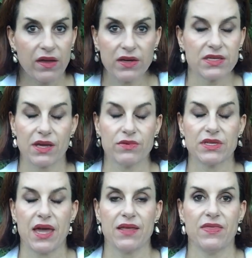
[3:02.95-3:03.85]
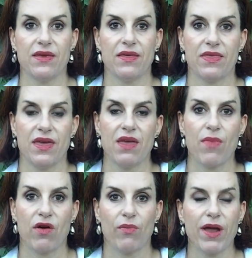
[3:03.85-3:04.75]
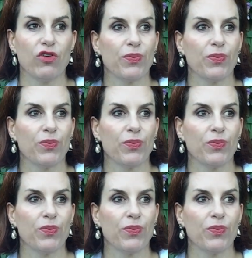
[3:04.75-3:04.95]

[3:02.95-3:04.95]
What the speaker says: goodness I was getting the email reminders,